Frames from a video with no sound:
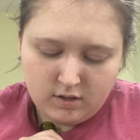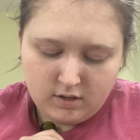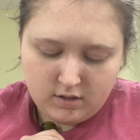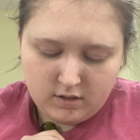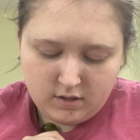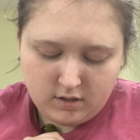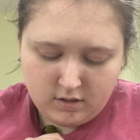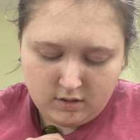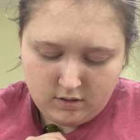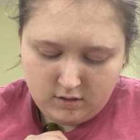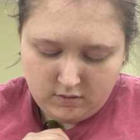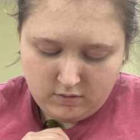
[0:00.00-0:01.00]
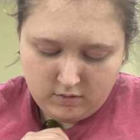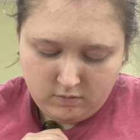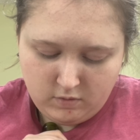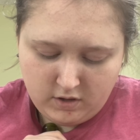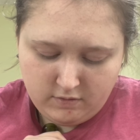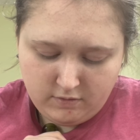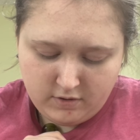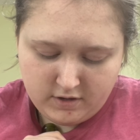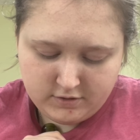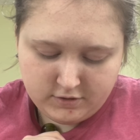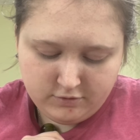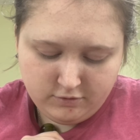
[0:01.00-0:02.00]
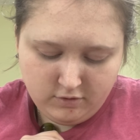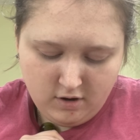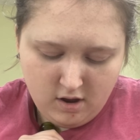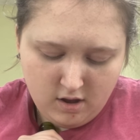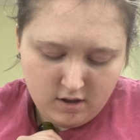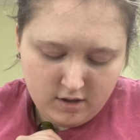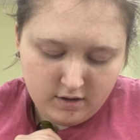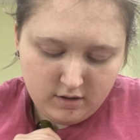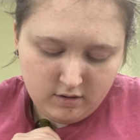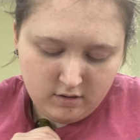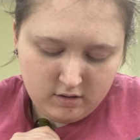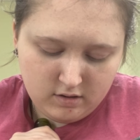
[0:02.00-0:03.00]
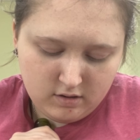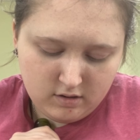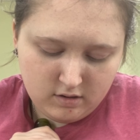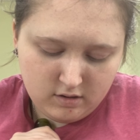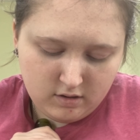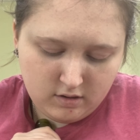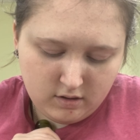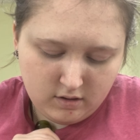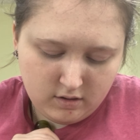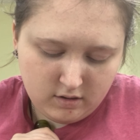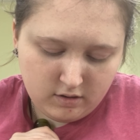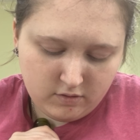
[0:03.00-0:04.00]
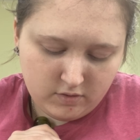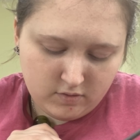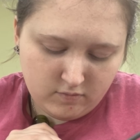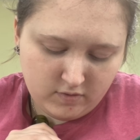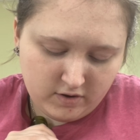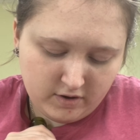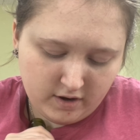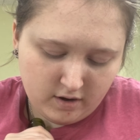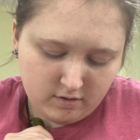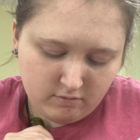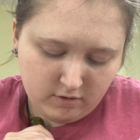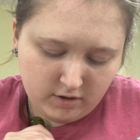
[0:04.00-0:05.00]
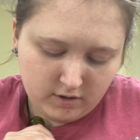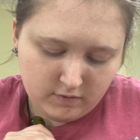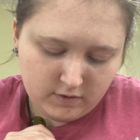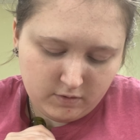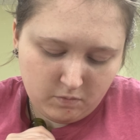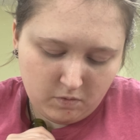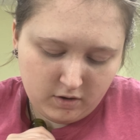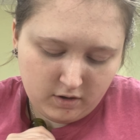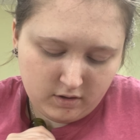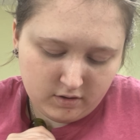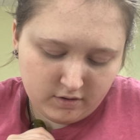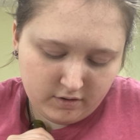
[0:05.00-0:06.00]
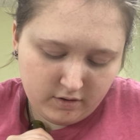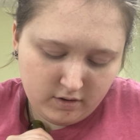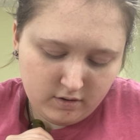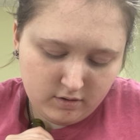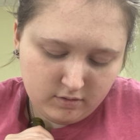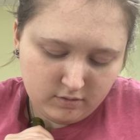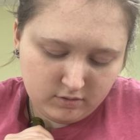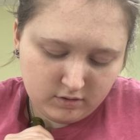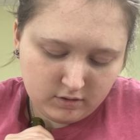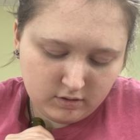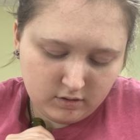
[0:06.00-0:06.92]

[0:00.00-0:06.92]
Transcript: And then you can wait for it to dry. And then you can figure out if you want another coat.